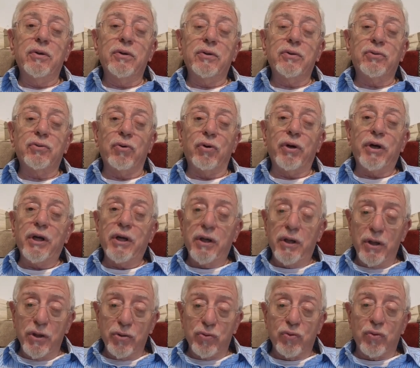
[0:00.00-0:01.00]
So in
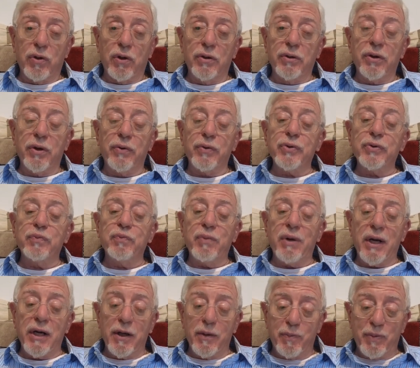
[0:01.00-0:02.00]
Israel there is
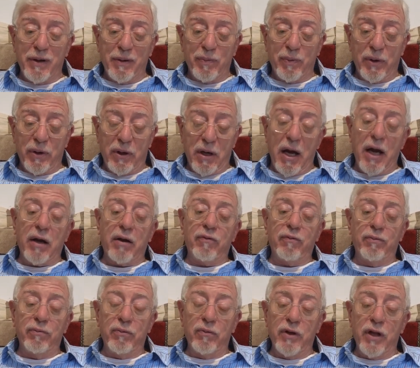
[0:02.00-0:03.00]
many people like
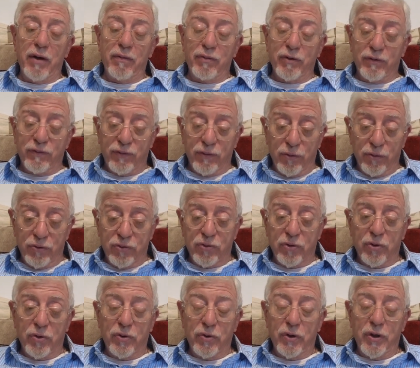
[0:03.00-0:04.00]
David
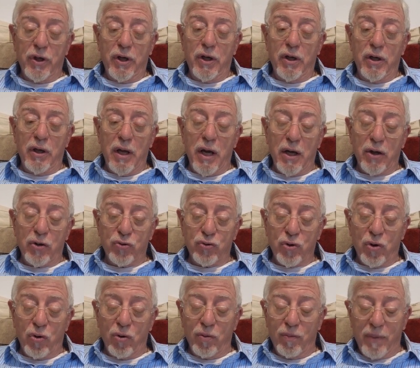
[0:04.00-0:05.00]
Flusser and like
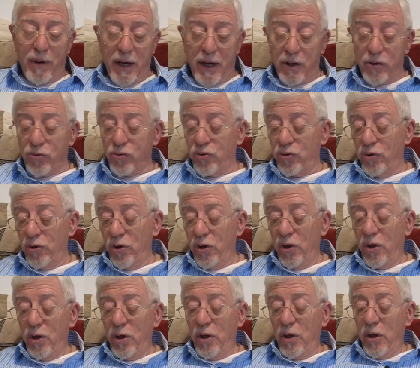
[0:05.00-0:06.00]
Shalom Ash
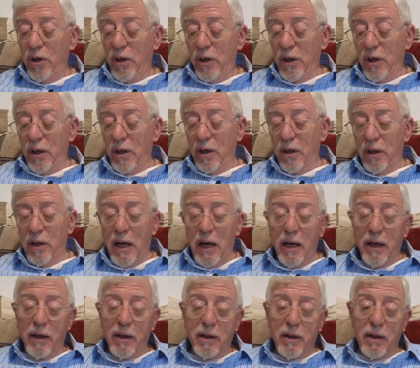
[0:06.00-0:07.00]
and
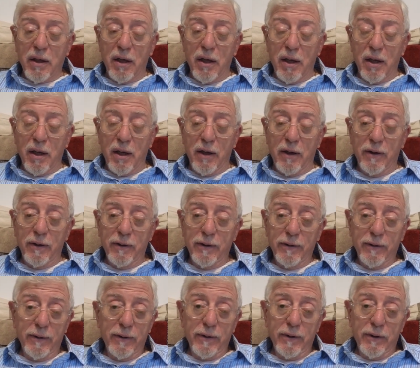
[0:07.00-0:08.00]
like
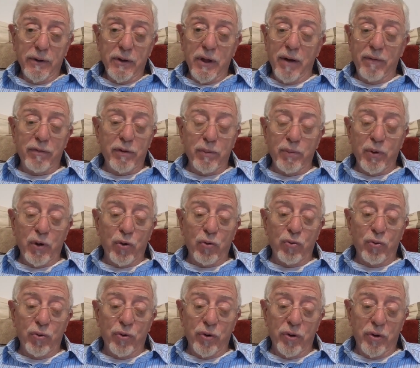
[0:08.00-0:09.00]
David
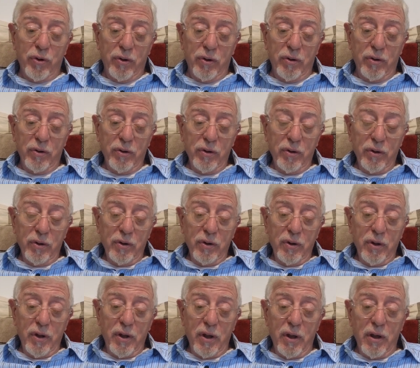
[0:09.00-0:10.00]
Ben-Gurion
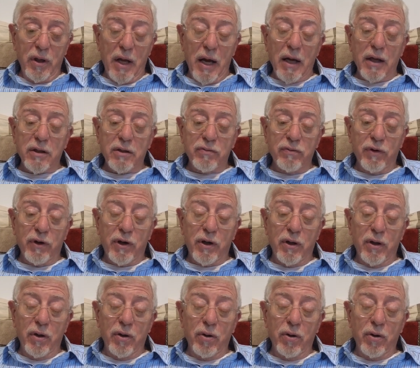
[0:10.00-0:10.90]
and like Zvi